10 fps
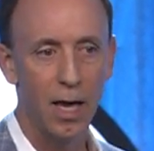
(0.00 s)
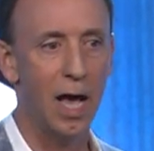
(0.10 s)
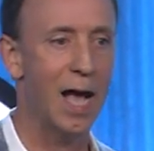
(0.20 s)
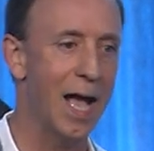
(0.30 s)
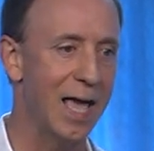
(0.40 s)

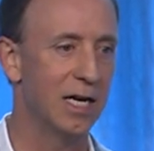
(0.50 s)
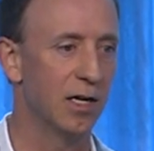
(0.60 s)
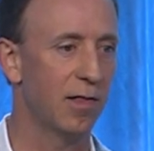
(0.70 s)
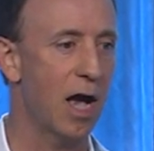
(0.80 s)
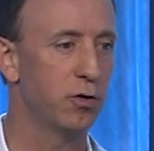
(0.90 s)
And it
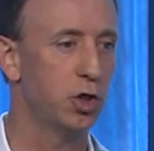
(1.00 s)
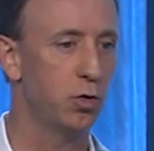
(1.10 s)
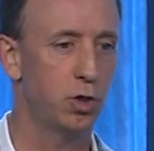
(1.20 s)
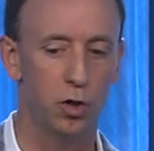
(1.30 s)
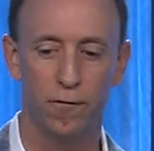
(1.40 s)
allows you
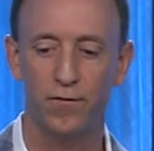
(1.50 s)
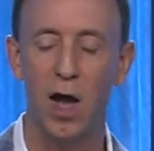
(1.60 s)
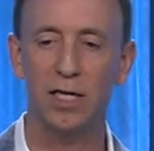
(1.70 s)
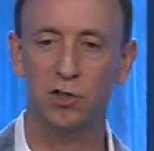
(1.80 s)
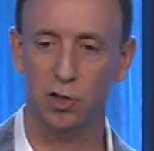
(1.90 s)
to
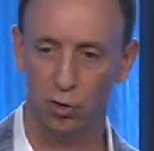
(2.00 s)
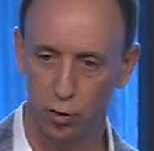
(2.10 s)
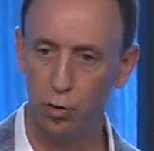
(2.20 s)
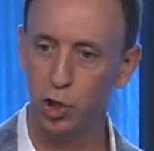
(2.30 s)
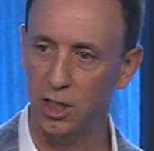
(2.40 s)
find
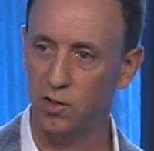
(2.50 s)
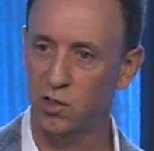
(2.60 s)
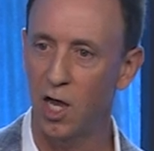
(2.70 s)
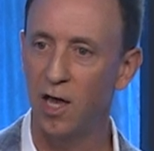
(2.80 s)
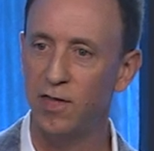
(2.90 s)

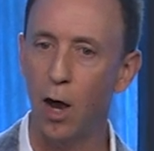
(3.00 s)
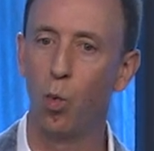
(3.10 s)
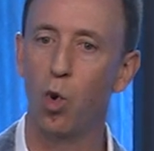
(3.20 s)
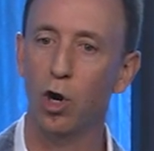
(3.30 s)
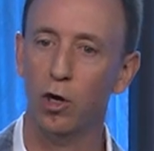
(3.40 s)
solutions that
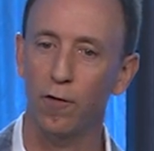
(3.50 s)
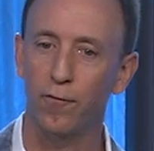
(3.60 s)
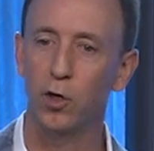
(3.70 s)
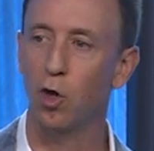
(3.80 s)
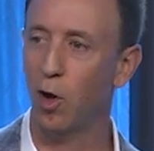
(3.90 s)
work
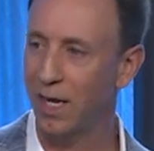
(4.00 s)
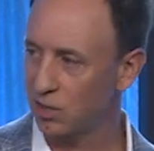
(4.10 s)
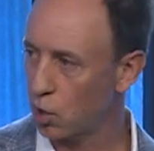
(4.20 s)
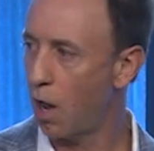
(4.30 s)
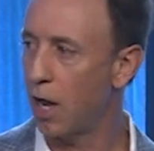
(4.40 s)
for your
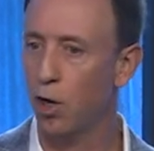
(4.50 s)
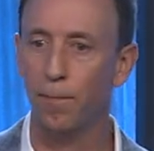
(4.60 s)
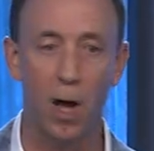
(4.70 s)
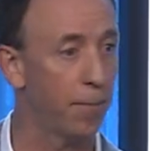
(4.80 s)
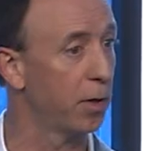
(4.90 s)
entire
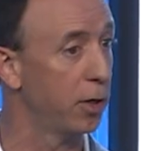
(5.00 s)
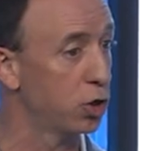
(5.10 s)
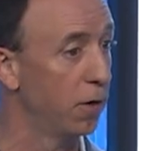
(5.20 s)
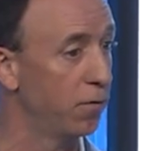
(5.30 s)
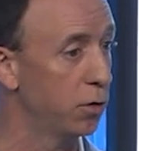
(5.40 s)

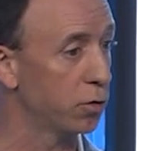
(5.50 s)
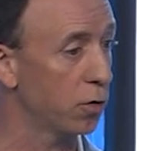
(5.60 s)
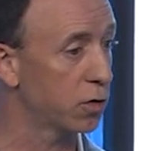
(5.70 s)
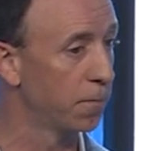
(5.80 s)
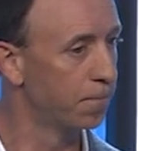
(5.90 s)
population of
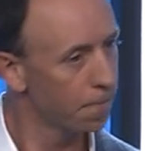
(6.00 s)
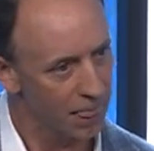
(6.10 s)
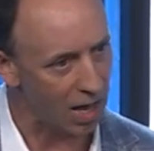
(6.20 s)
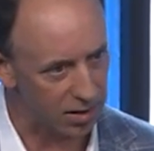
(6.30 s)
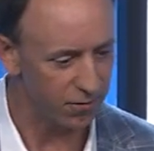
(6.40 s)
users.
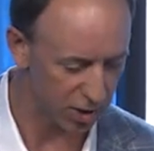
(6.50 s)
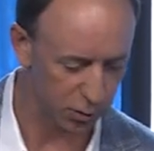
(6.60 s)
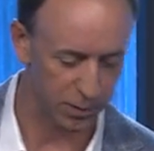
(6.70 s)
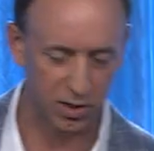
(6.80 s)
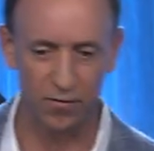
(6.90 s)
I'll give you a
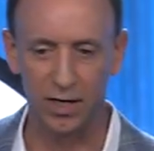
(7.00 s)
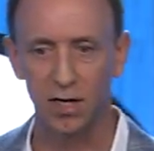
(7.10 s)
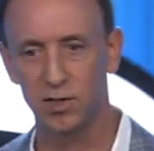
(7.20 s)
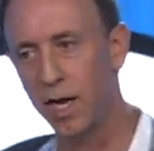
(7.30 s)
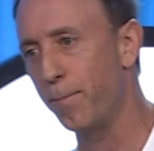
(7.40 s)
specific
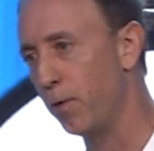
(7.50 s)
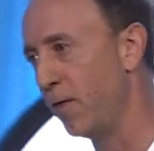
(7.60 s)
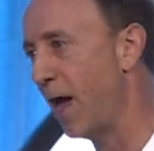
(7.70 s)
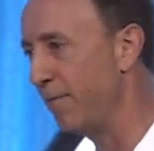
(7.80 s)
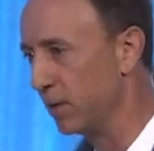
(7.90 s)
example of
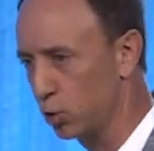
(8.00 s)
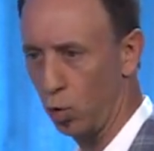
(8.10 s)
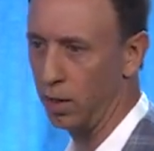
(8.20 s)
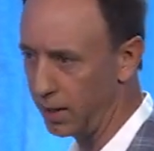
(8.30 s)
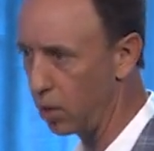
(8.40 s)
that that's
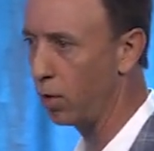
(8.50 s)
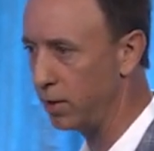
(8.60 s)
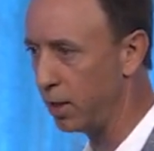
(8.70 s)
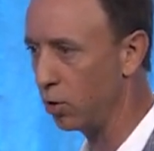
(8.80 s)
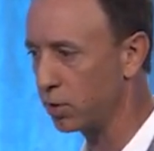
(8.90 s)
sort of near and
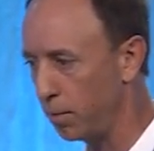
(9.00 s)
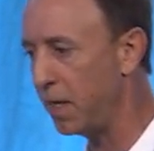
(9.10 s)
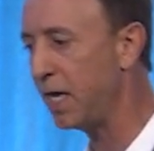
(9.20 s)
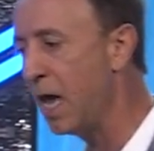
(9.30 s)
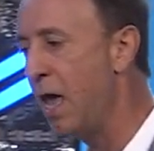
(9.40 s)
dear to
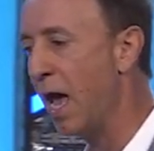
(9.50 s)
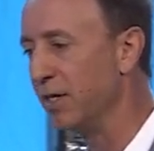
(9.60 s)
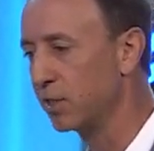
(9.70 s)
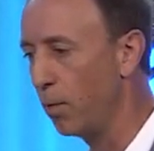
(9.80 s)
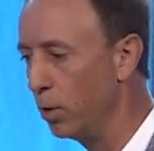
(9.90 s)
me
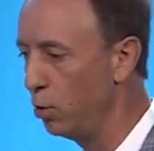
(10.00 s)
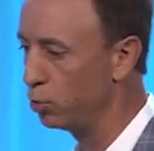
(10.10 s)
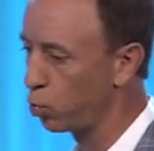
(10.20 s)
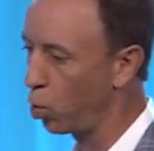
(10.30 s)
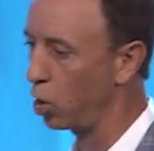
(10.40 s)
as someone
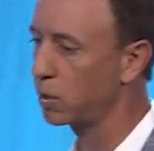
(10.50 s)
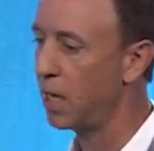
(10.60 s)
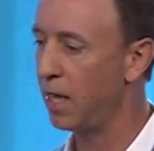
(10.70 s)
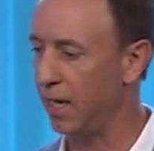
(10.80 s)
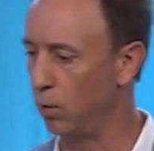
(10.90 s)
who's worked
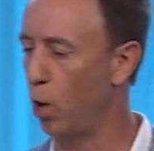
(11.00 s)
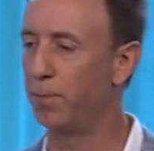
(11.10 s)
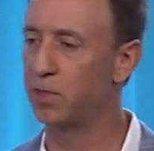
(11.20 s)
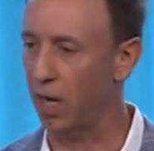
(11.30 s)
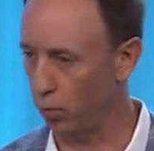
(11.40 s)
in
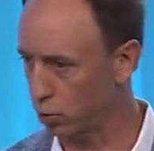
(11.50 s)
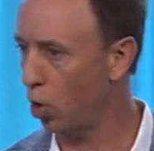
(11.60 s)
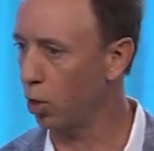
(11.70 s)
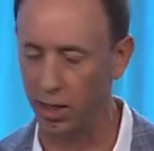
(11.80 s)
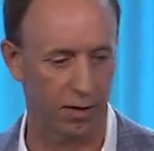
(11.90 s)
website
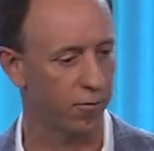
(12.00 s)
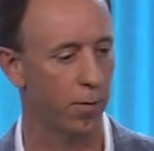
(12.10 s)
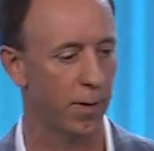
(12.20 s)
retargeting for